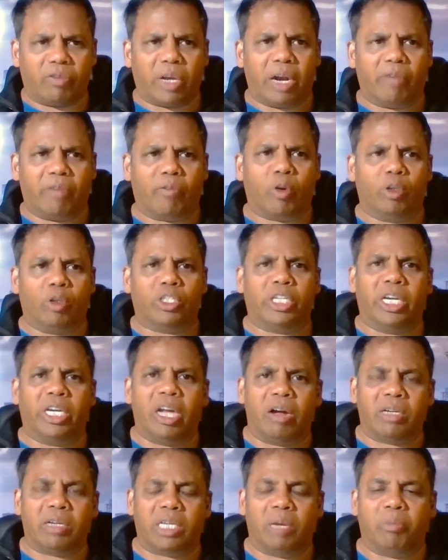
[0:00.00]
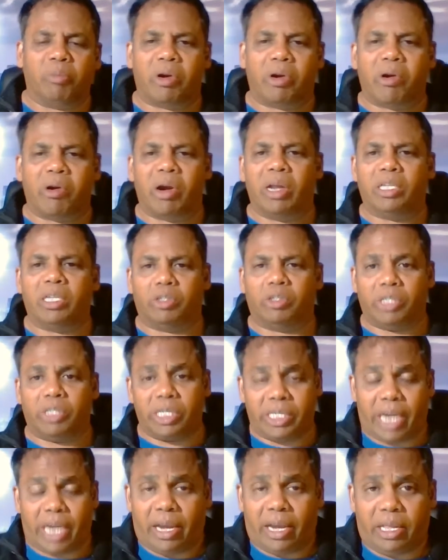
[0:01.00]
kind of closed it down temporarily. So
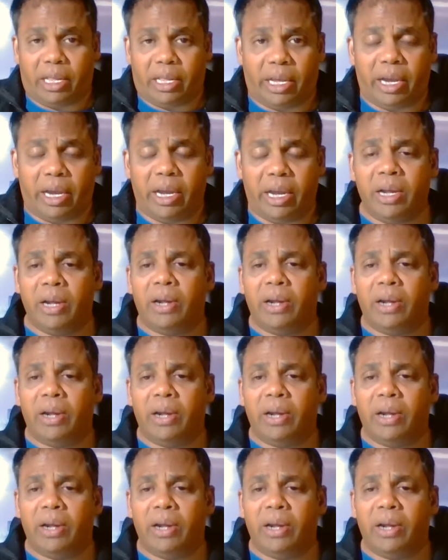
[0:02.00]
just hang in there.